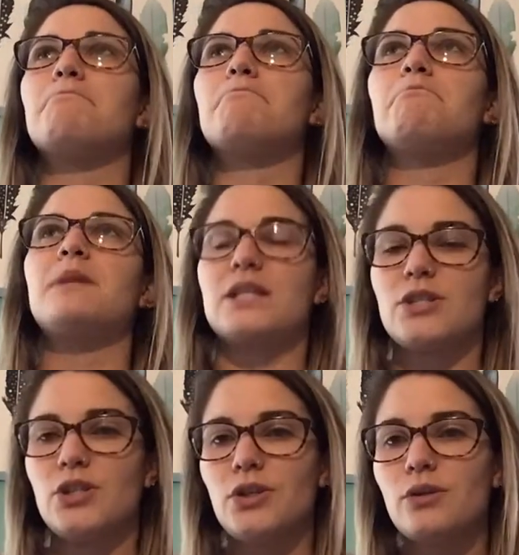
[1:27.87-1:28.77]
mean to
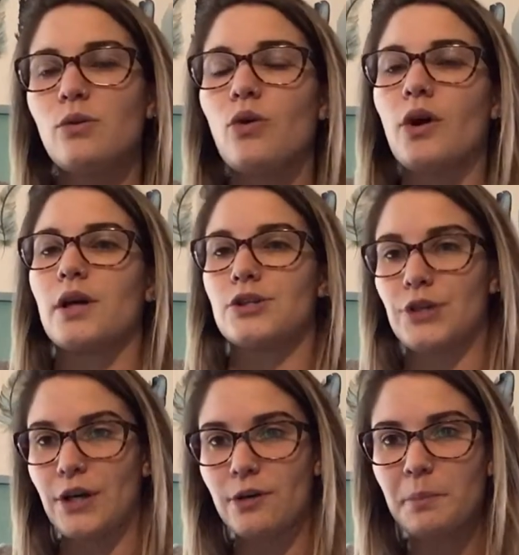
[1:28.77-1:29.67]
you or are
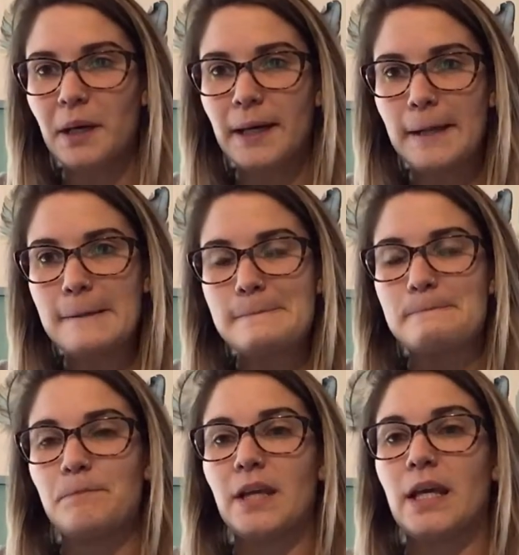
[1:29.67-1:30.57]
triggered by.
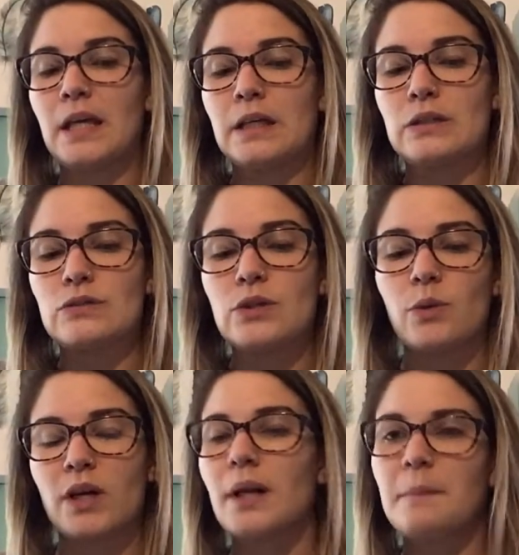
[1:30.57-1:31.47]
And so we're
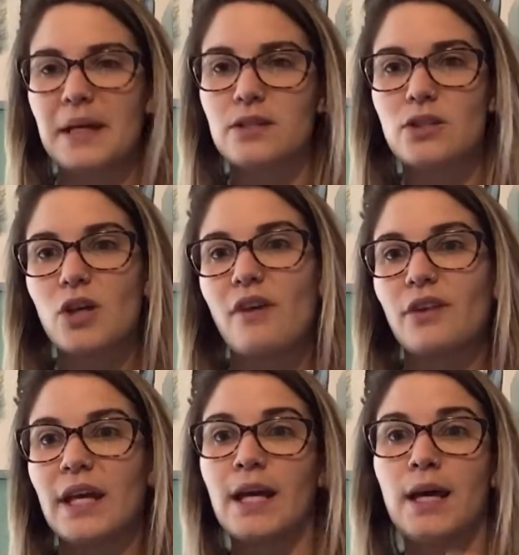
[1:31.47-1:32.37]
going to base this off
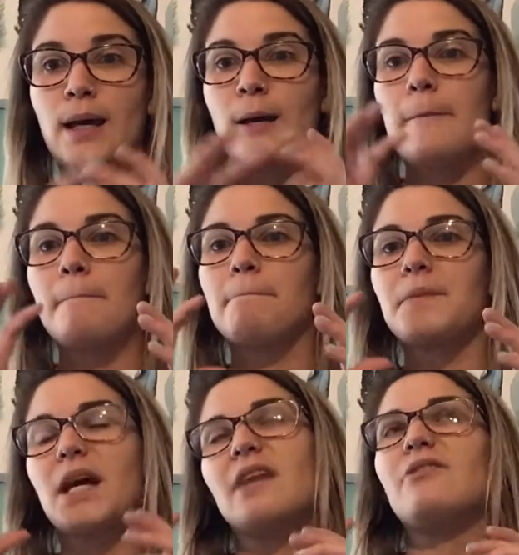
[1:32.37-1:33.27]
like
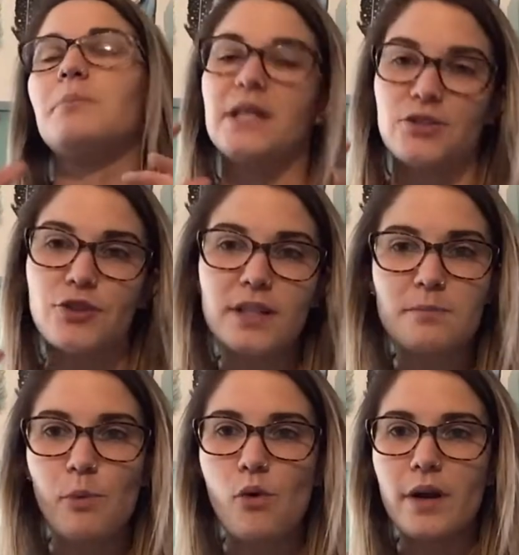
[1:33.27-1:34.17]
kind of a Pinterest
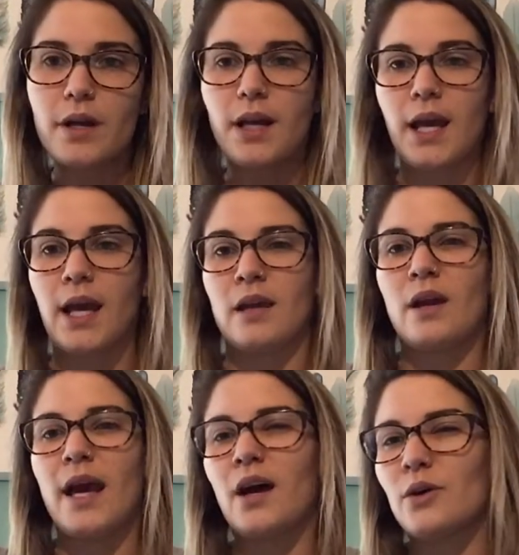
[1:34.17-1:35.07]
board and
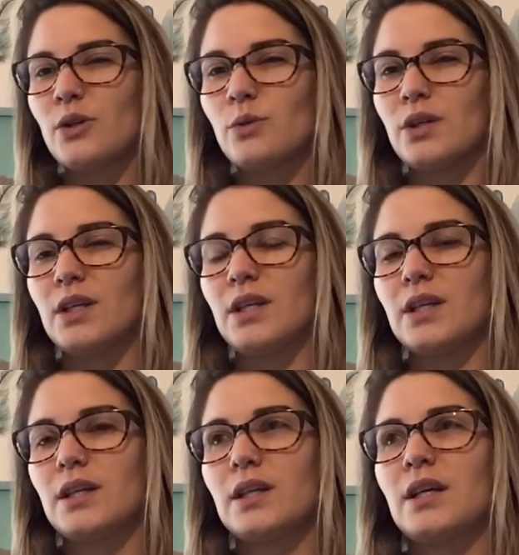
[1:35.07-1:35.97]
how you would
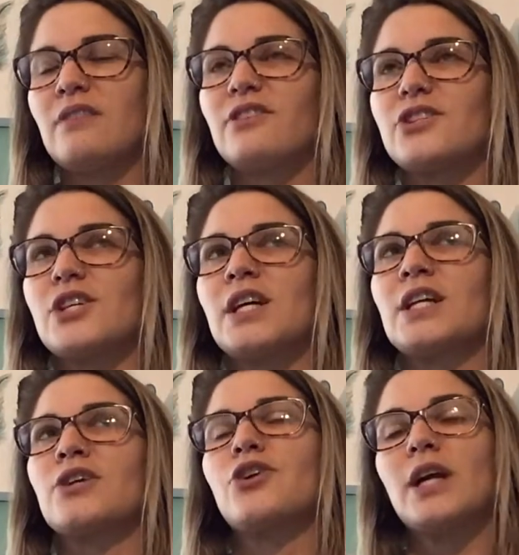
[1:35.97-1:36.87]

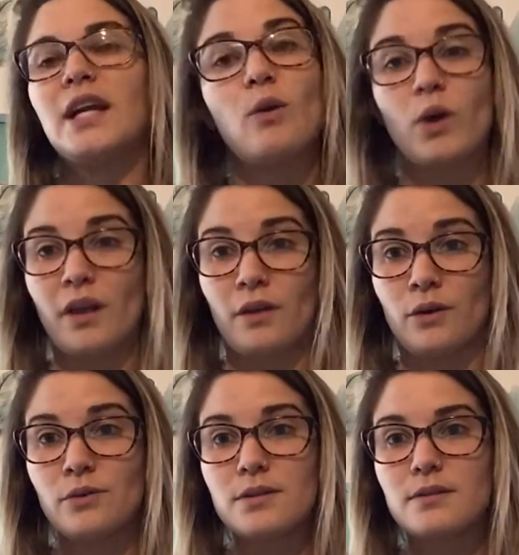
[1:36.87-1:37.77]
envision creating one of
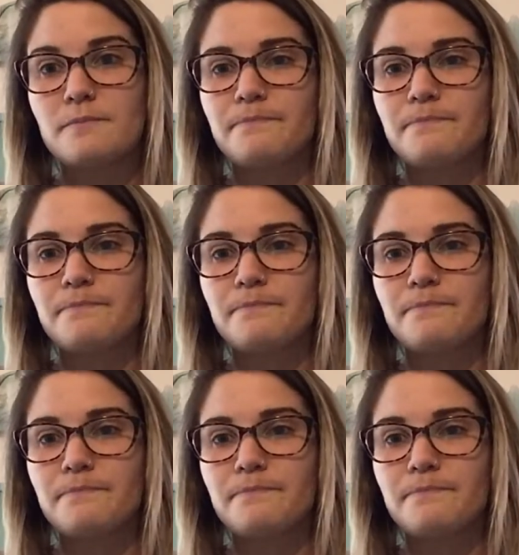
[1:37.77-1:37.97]
those,